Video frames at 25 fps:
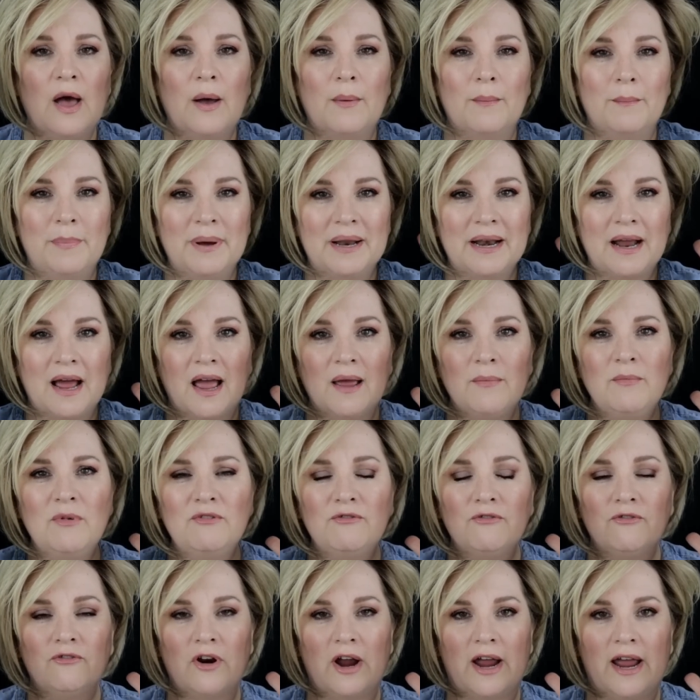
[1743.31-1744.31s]
But I'm
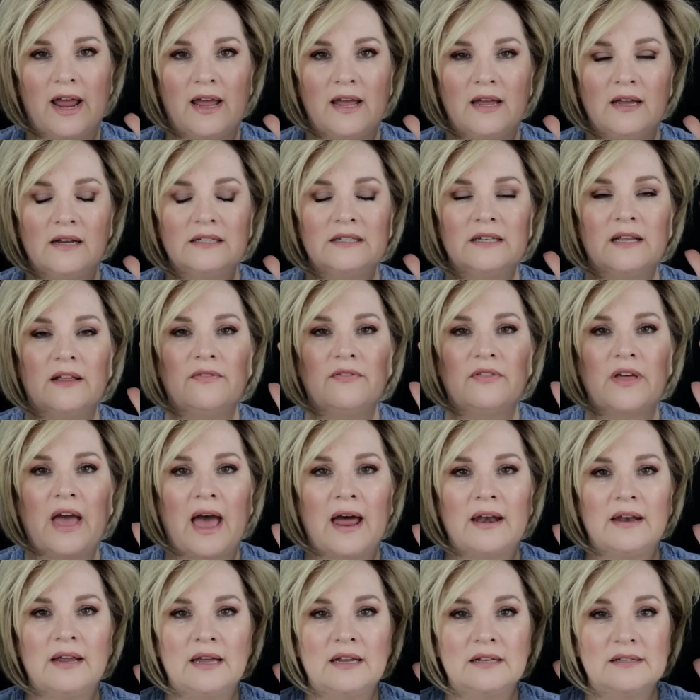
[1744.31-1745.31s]
afraid
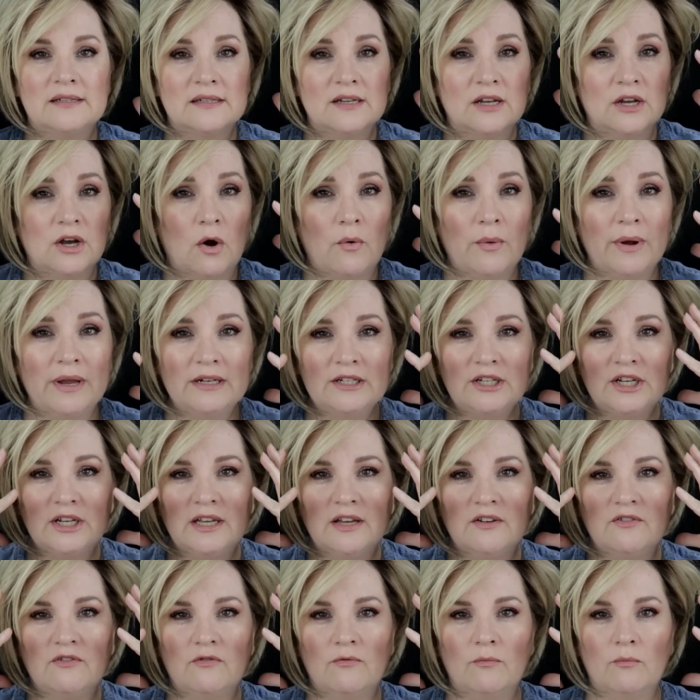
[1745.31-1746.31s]
that it's going to
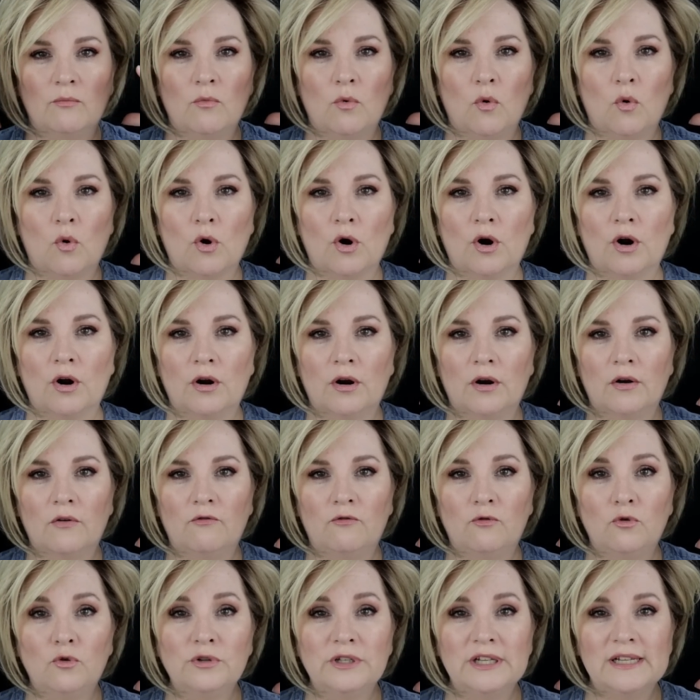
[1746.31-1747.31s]
give more
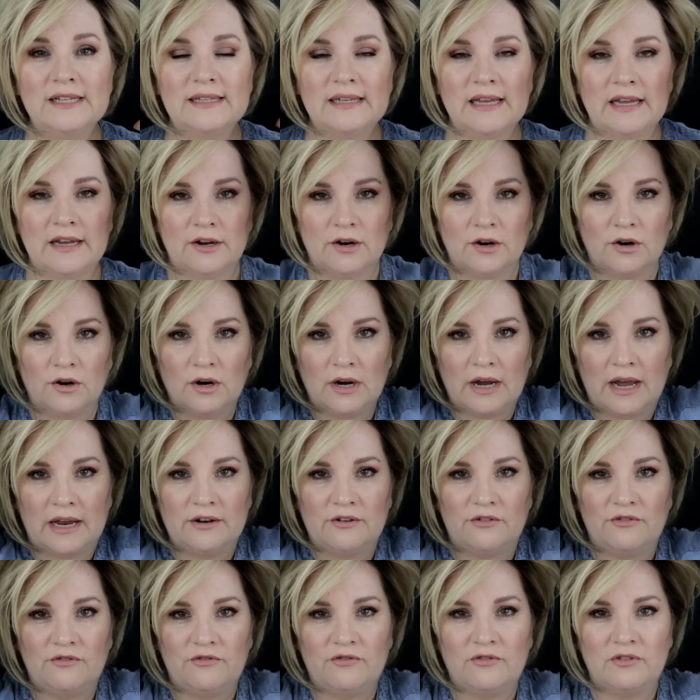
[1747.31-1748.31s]
fullness here, kind
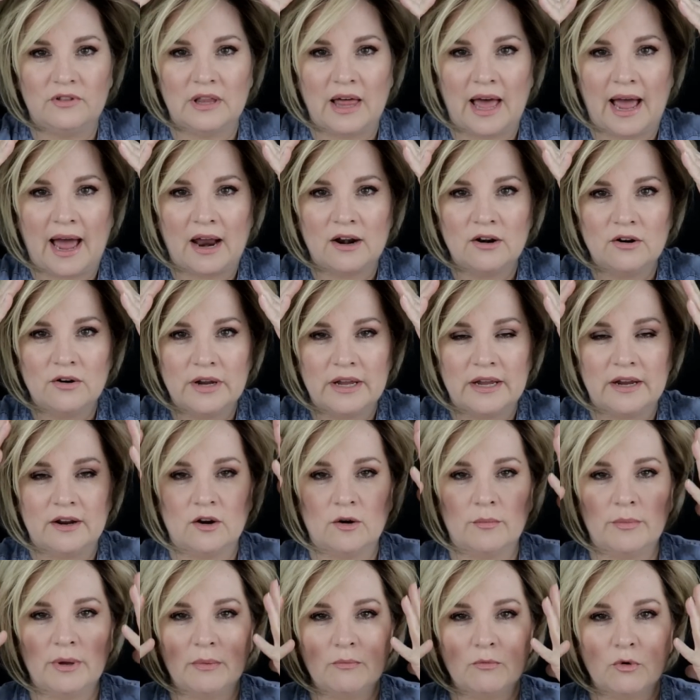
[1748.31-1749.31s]
of flatter
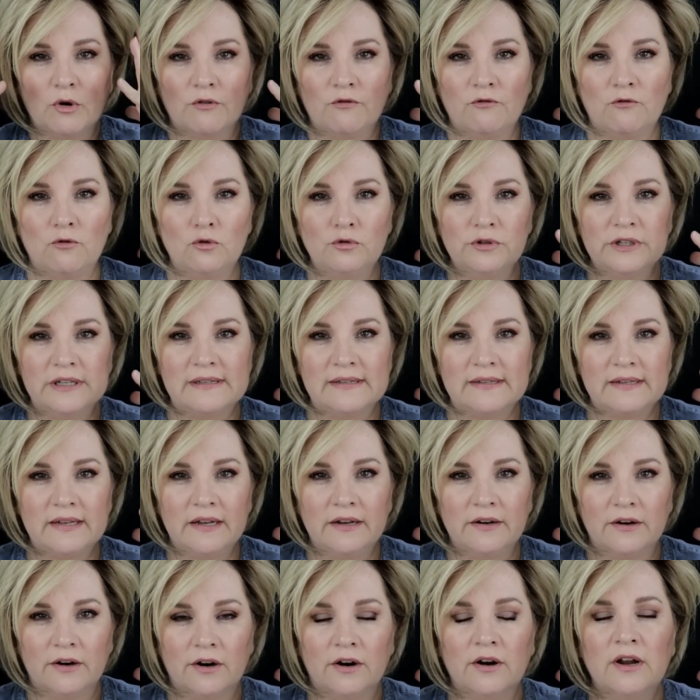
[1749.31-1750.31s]
here, but more fullness
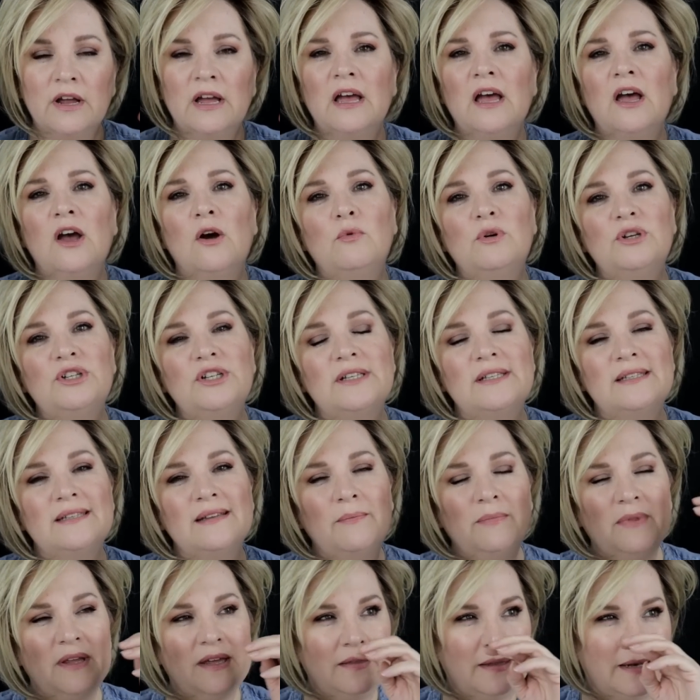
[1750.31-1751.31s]
here, which is
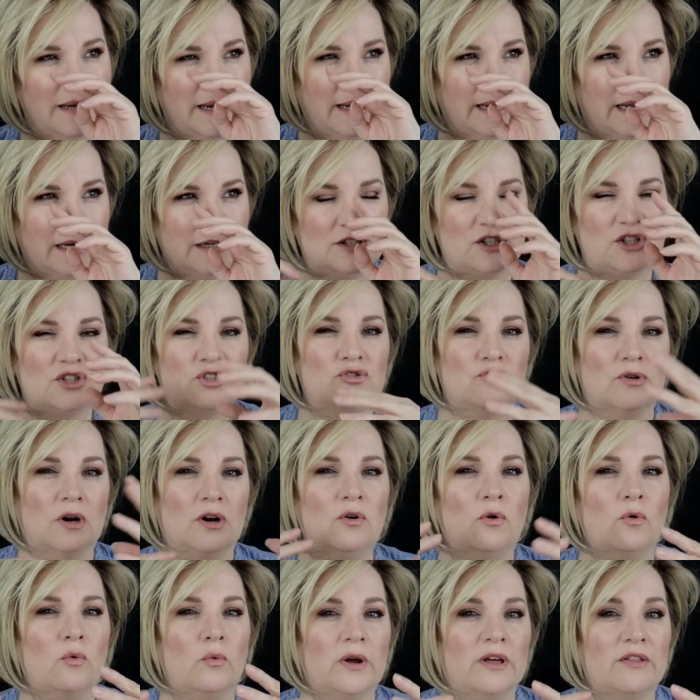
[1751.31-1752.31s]
something that I kind of
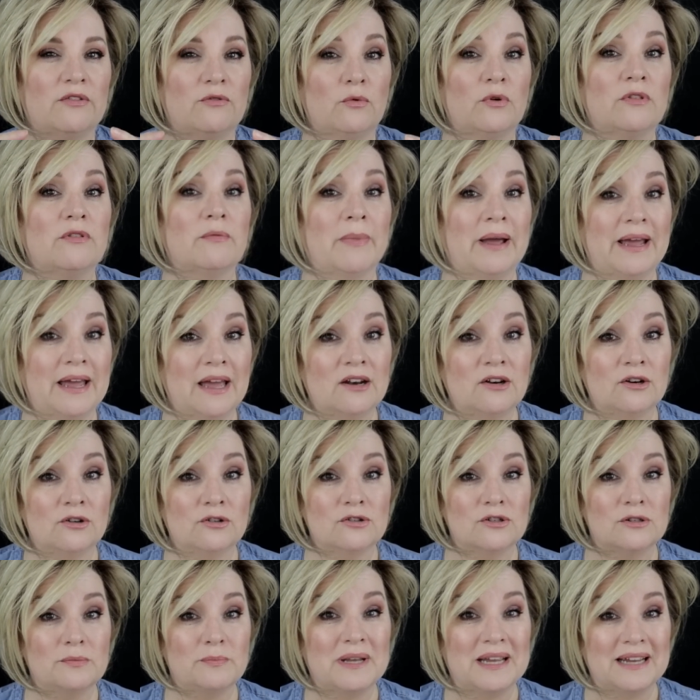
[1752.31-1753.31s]
struggle with with my
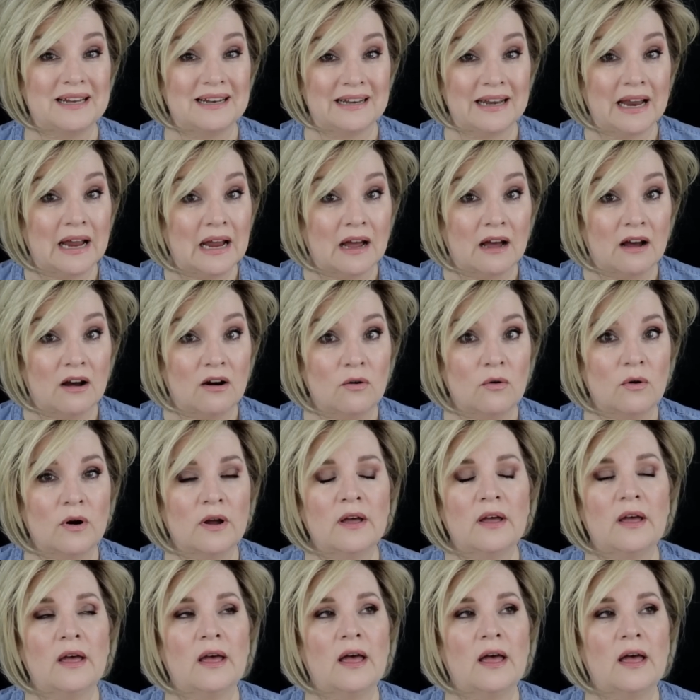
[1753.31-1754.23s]
editor's pick now.